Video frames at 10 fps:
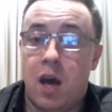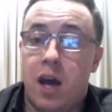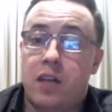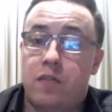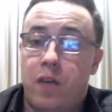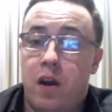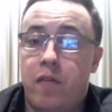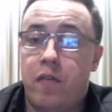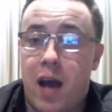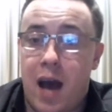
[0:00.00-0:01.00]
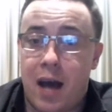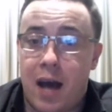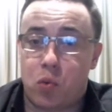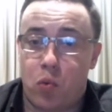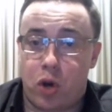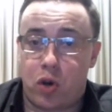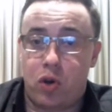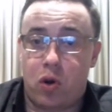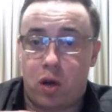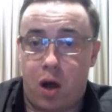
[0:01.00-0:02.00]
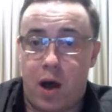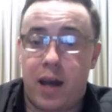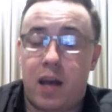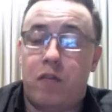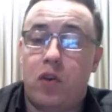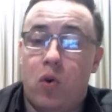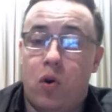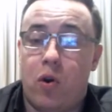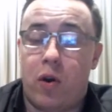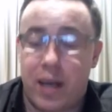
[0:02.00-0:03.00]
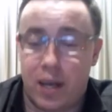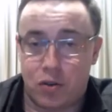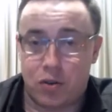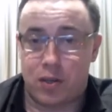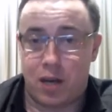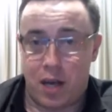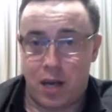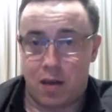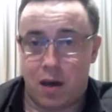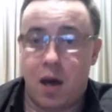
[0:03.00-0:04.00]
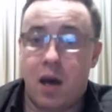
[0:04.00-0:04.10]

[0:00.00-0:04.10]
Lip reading: It's very, very hard to work on your client if you're not interested either.